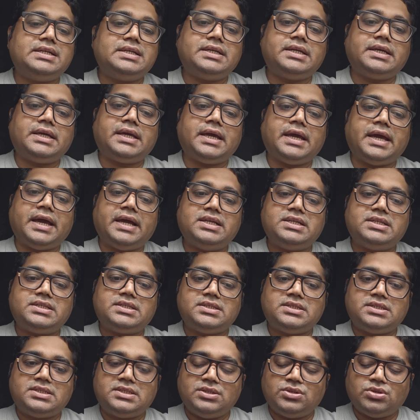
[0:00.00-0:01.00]
Agentic
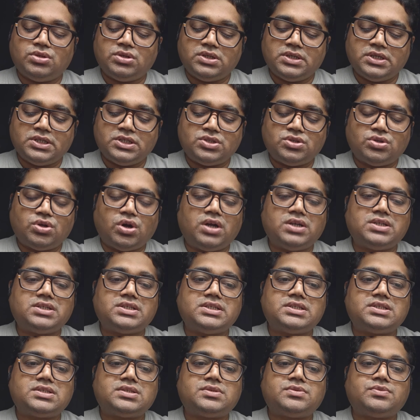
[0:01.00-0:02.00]
AI is
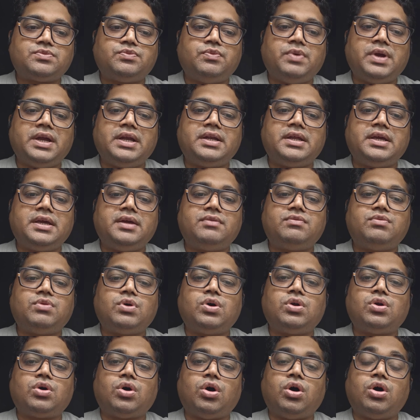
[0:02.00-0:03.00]
not just
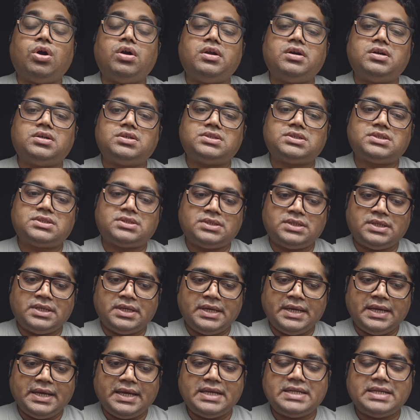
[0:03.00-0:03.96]
waiting for orders,